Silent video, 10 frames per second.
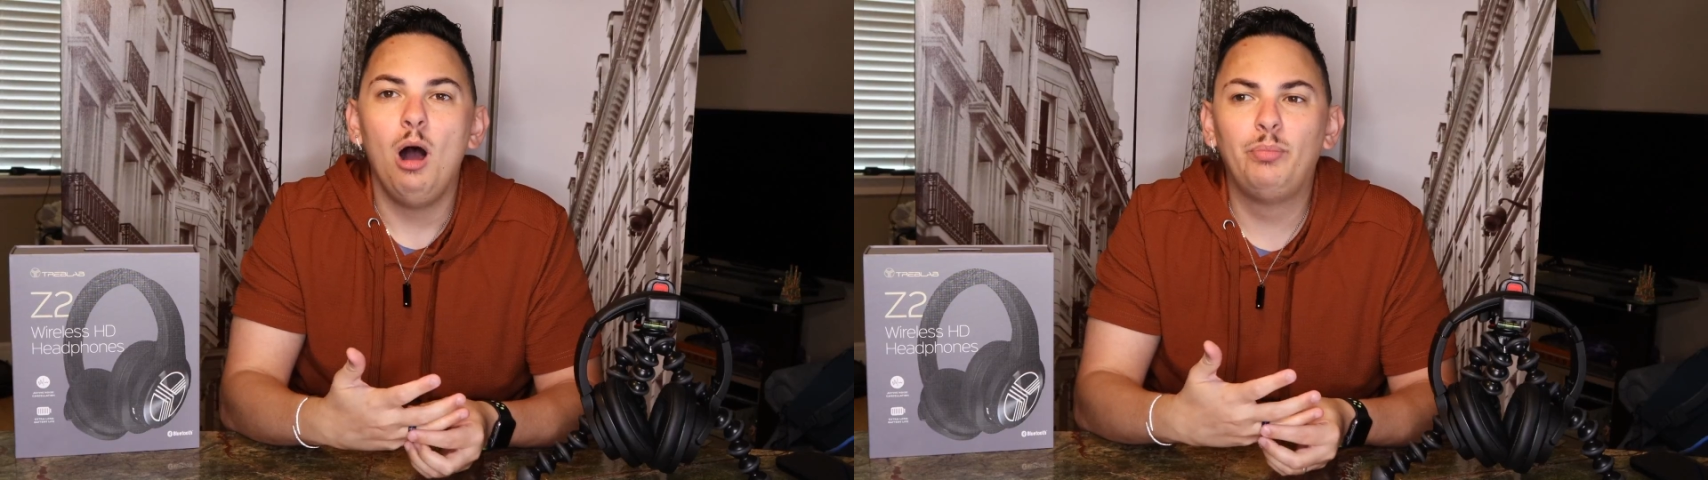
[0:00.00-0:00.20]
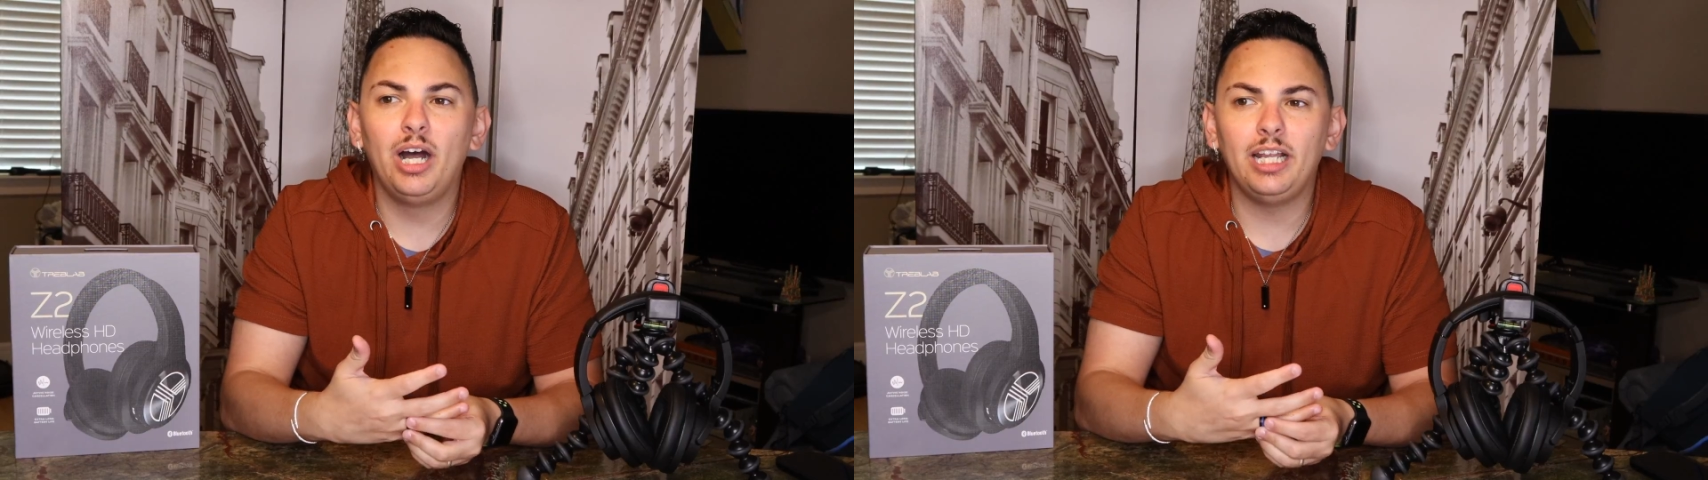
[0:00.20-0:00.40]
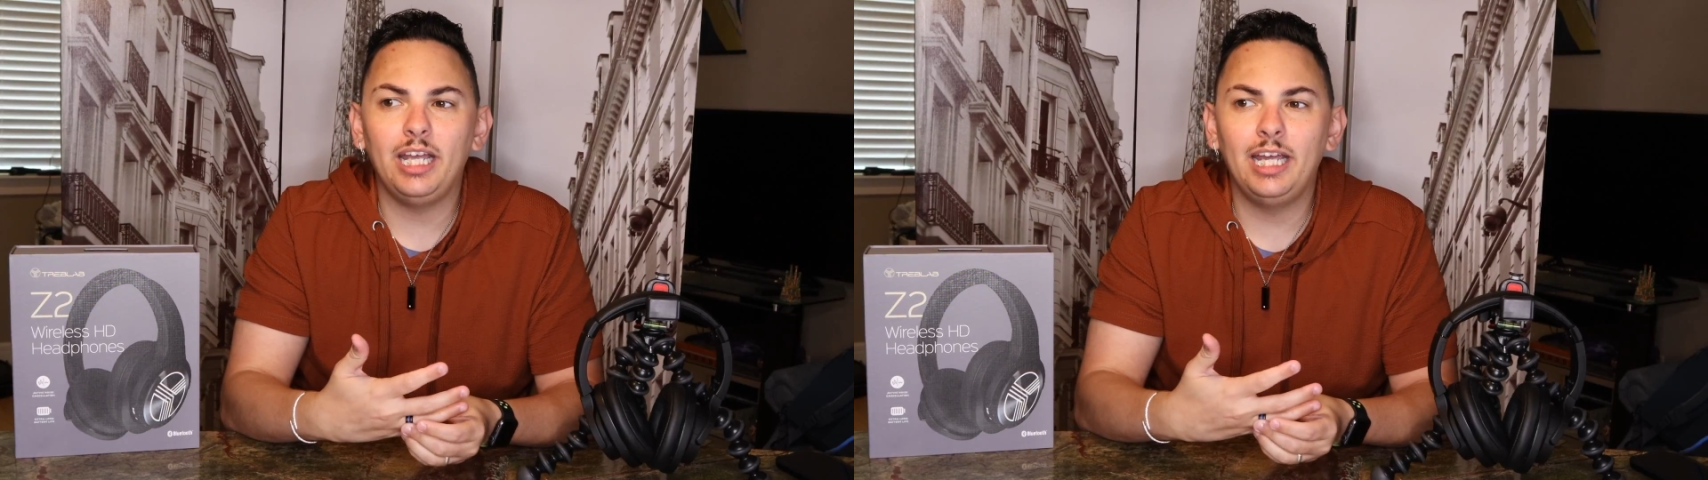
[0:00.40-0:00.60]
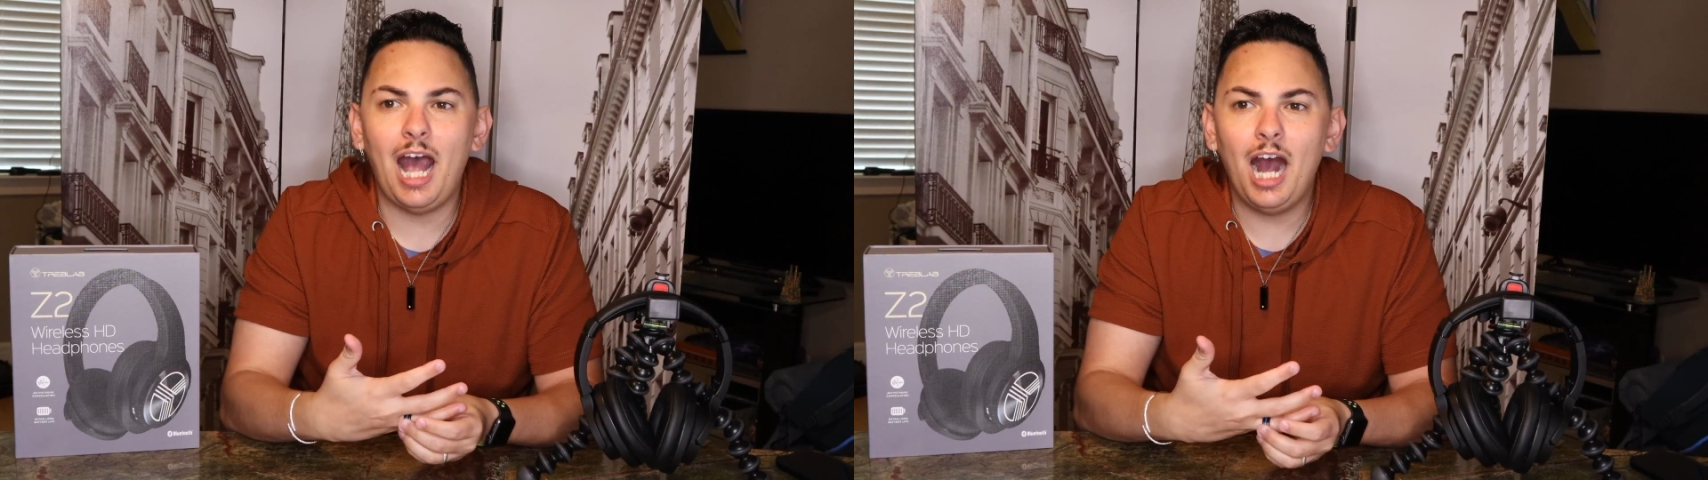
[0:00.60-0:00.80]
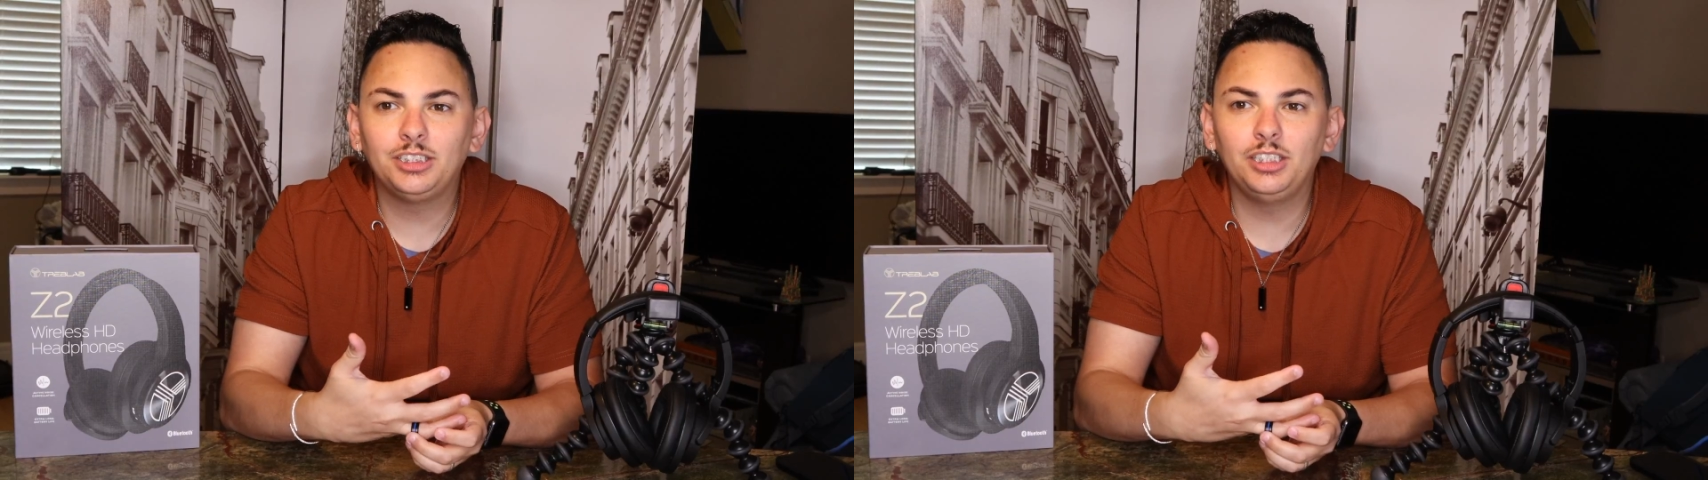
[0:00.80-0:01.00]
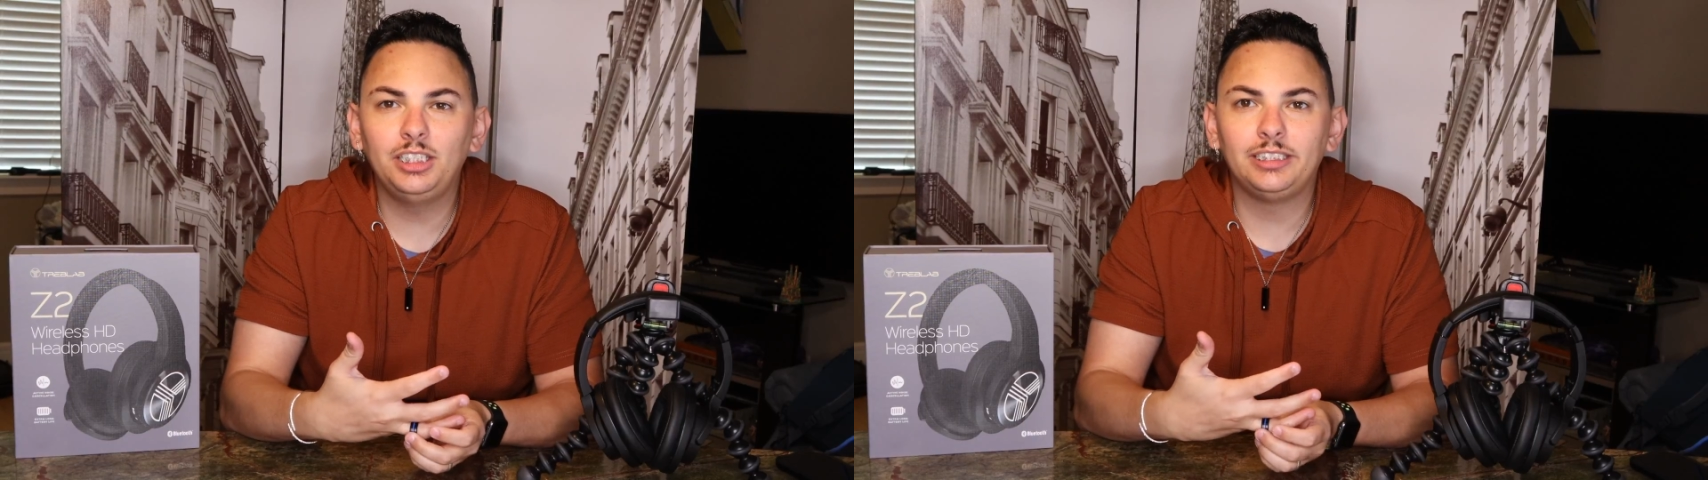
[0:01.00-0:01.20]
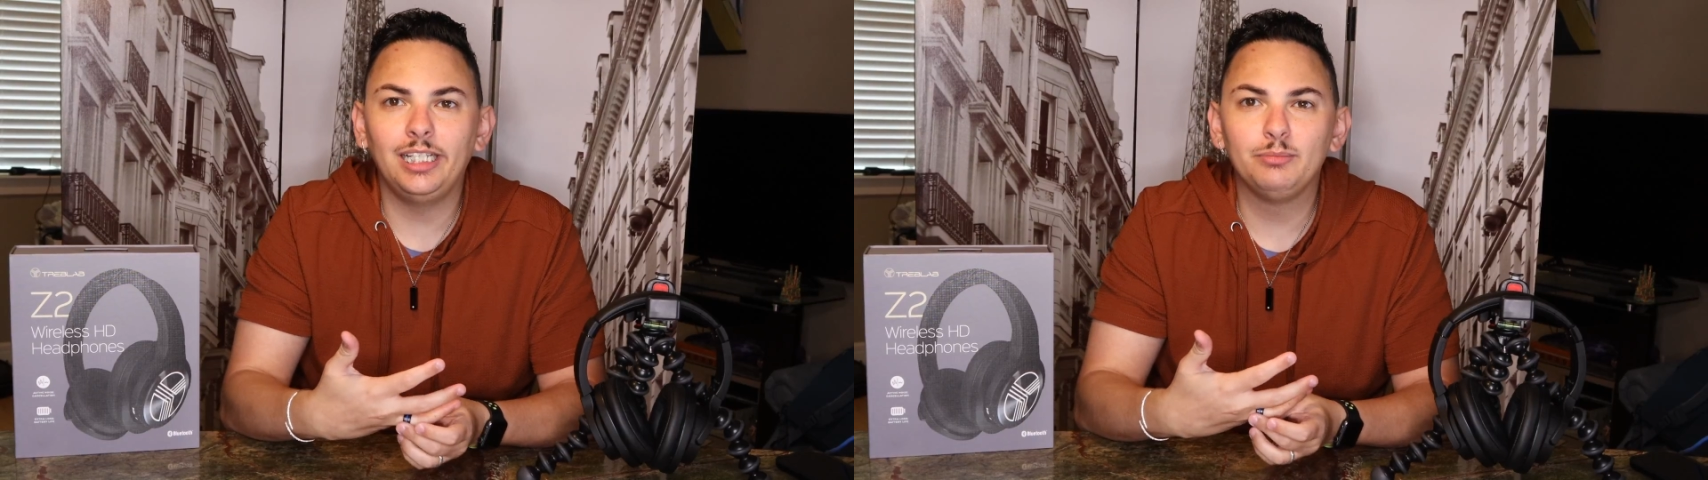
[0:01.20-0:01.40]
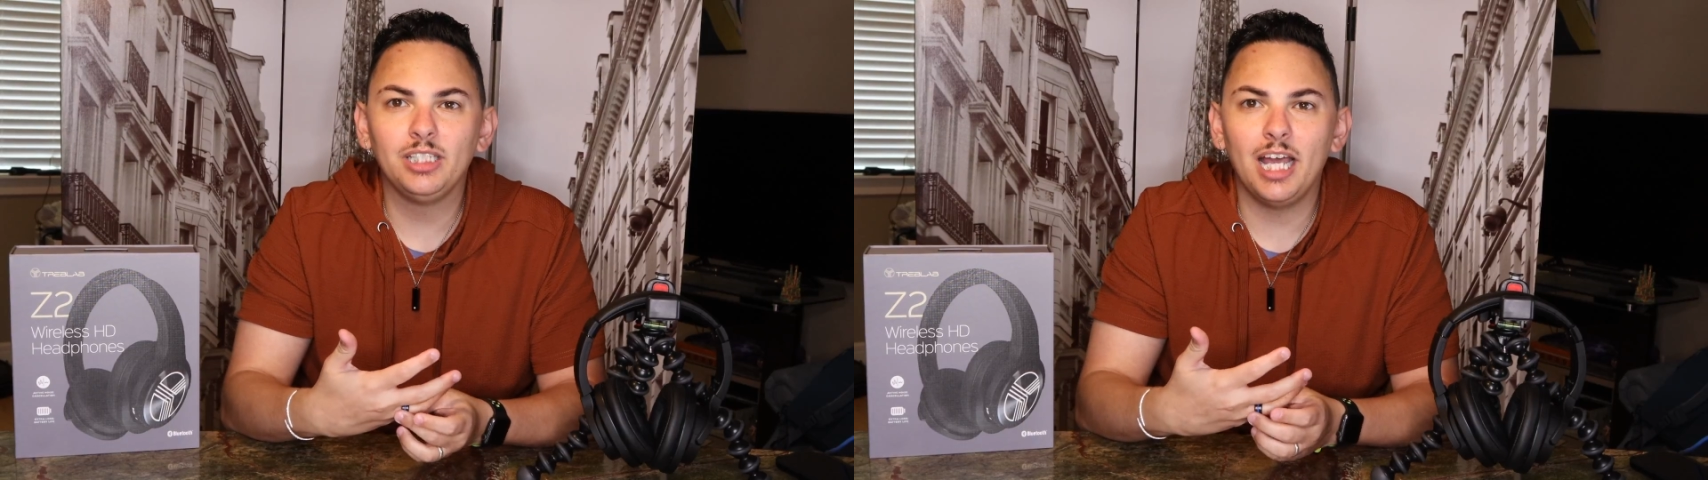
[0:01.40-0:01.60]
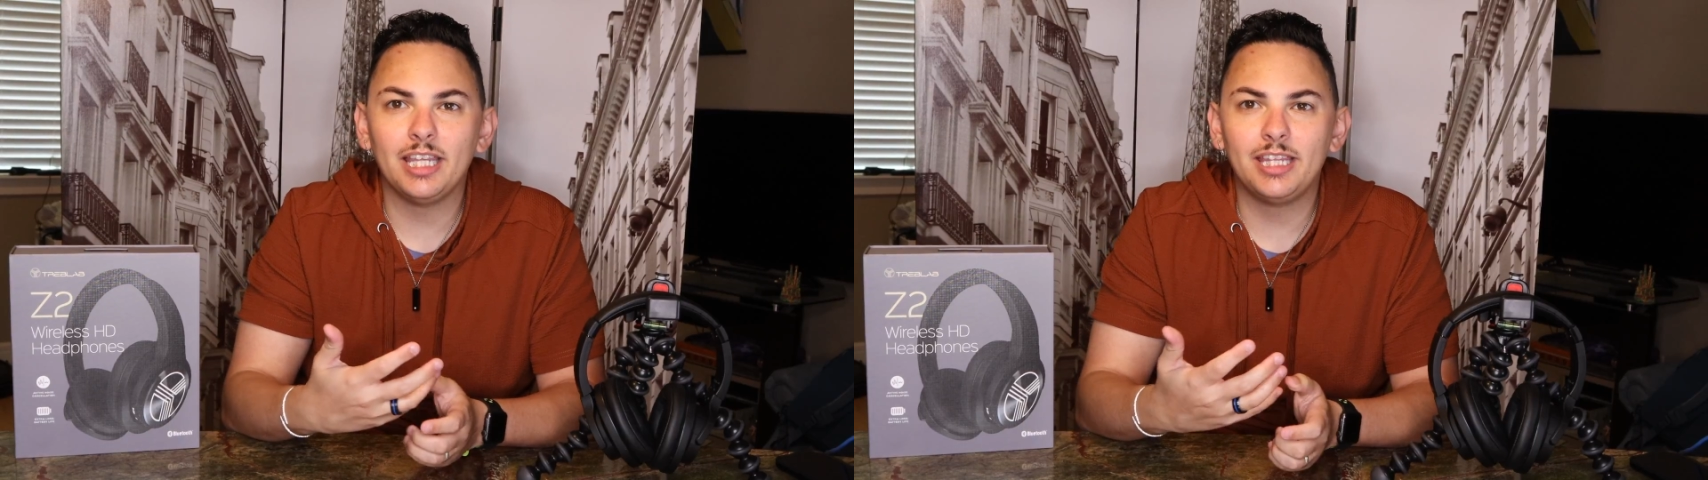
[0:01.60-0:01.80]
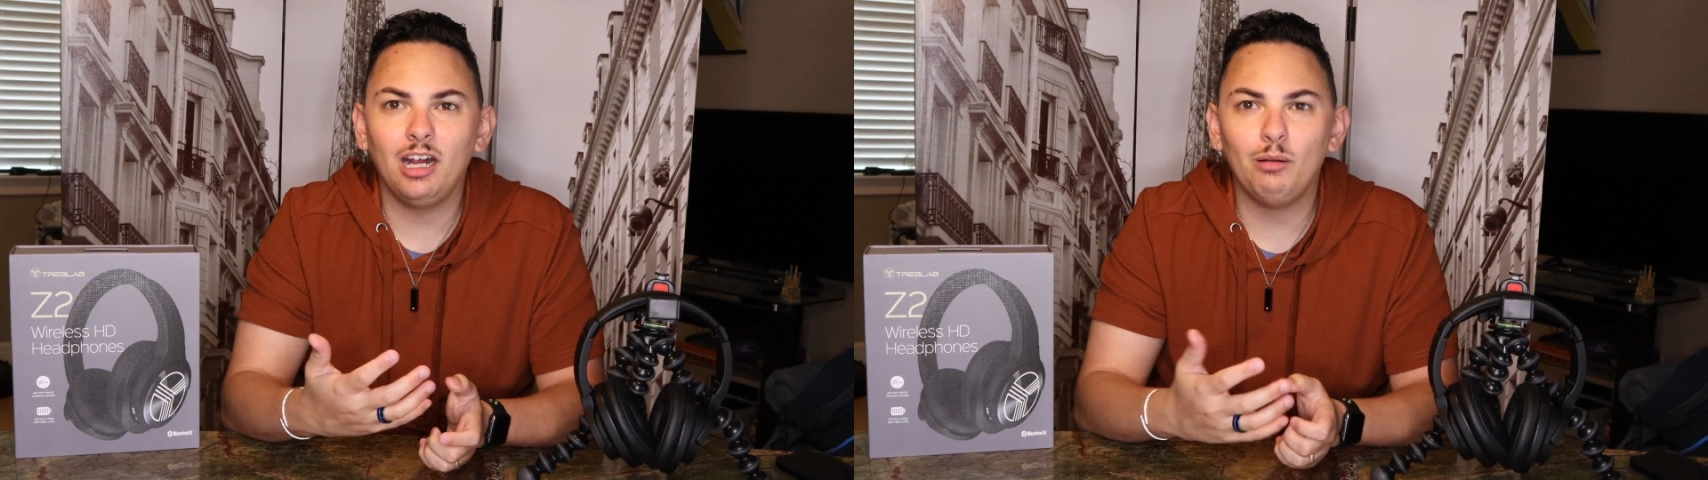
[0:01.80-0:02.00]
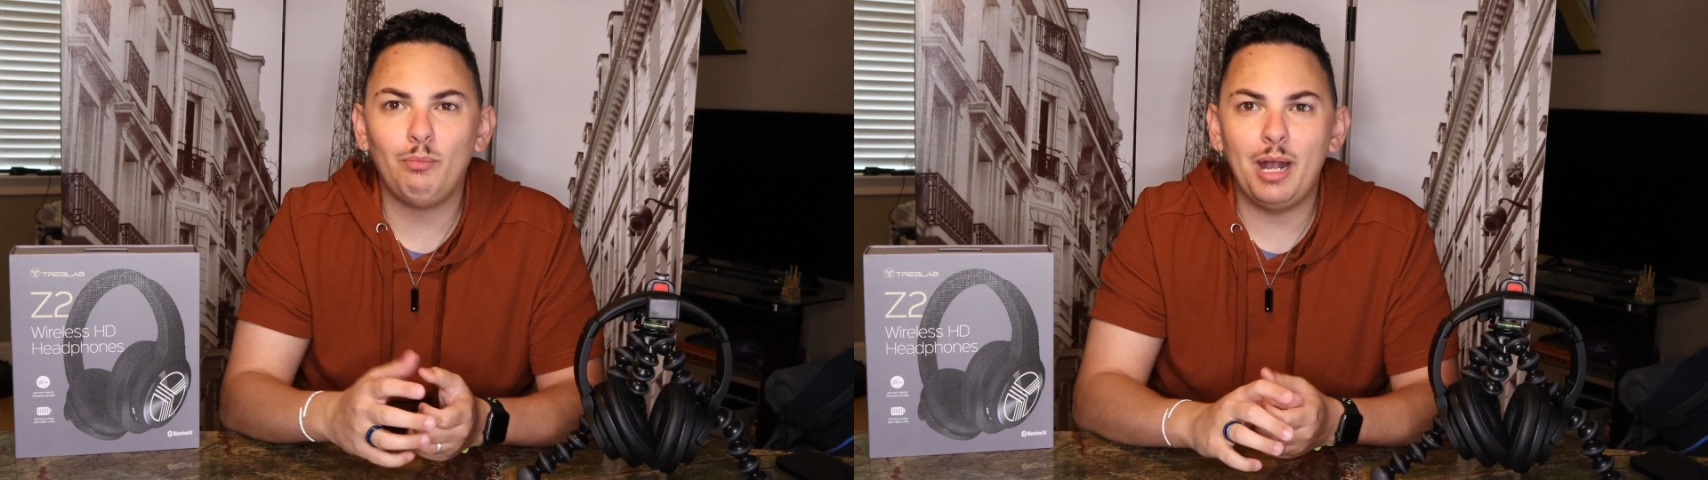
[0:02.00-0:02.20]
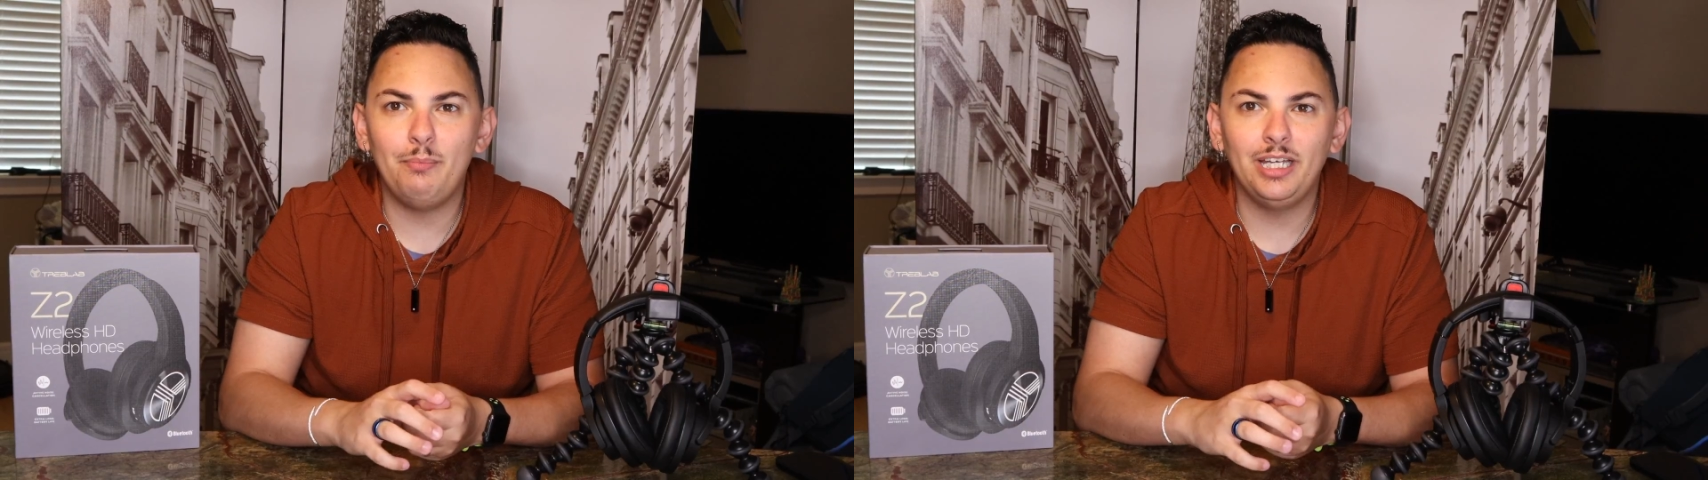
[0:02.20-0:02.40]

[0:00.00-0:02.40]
but it actually seems like there might